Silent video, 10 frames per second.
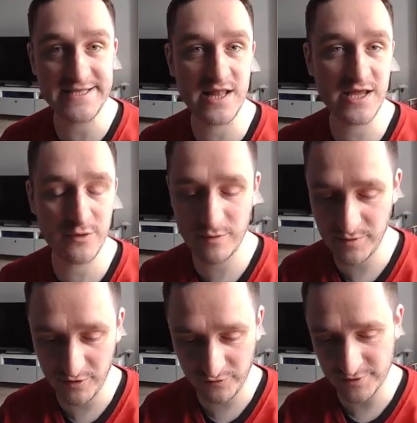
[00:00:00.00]
The link will be,
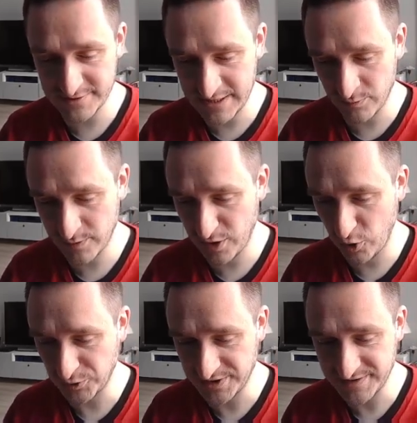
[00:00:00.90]
of course, down
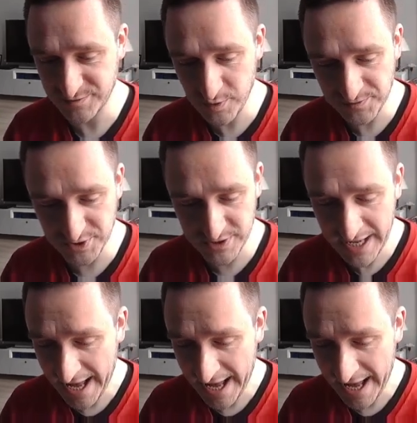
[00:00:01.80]
below in the description.